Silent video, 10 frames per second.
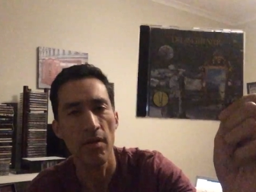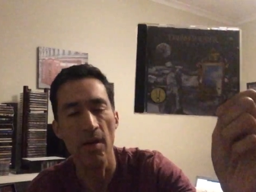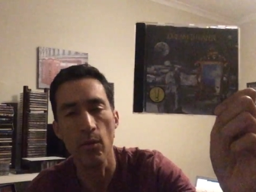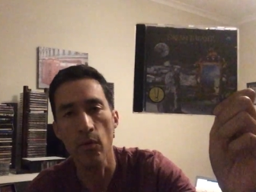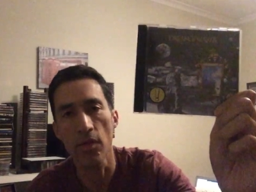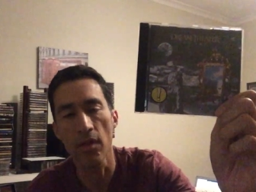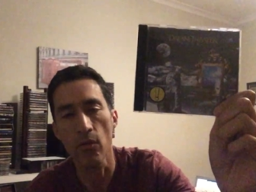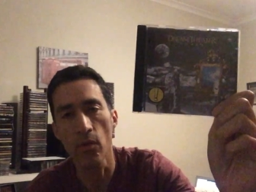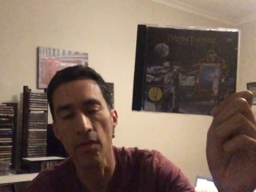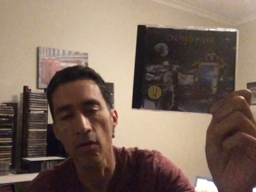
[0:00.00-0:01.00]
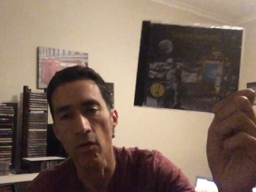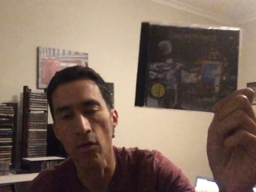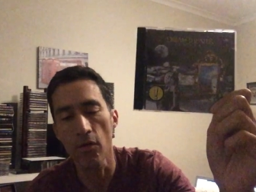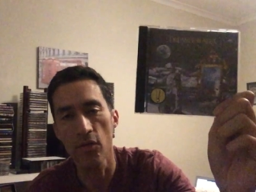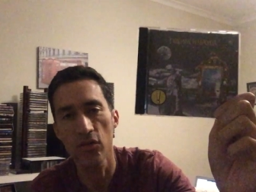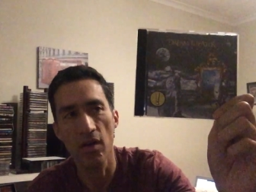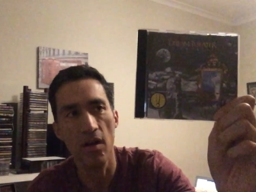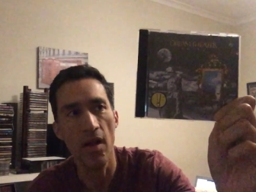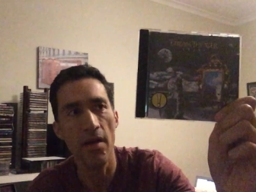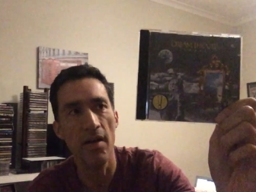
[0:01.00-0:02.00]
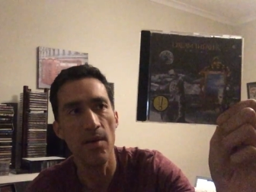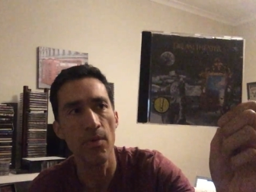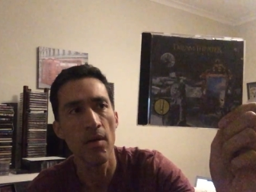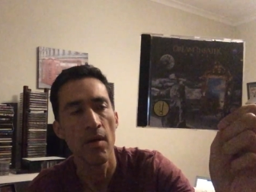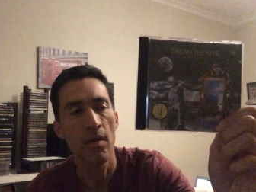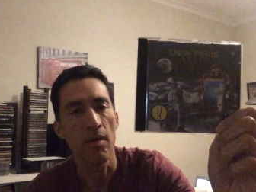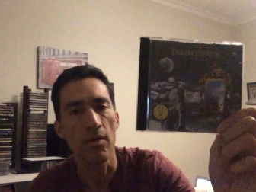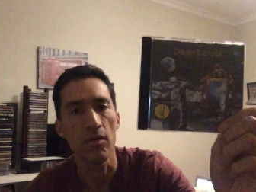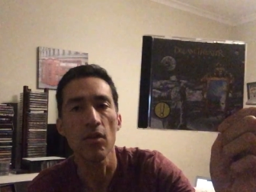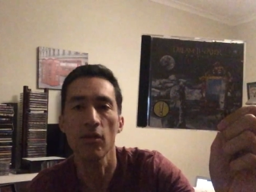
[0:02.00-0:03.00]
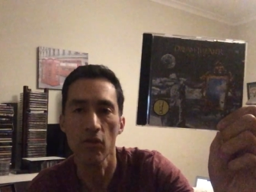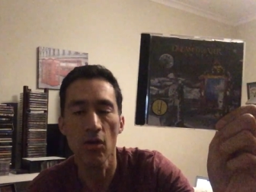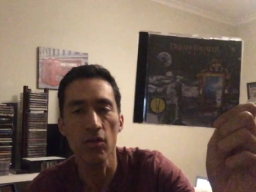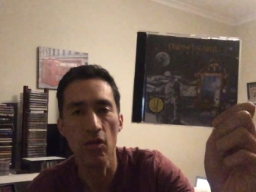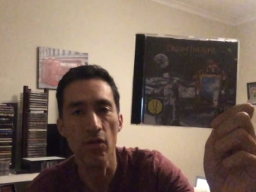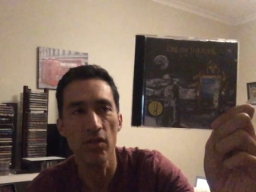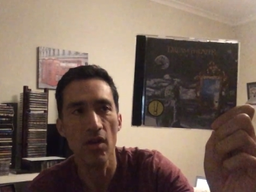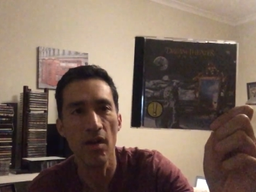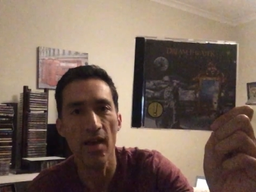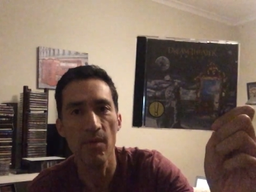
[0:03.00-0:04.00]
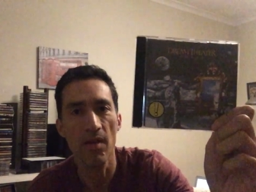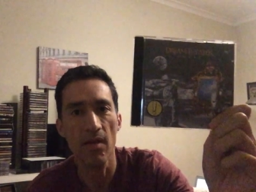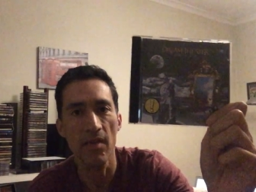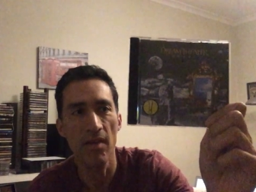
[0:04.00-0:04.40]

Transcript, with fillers: album with the, with the original lineup not not original lineup,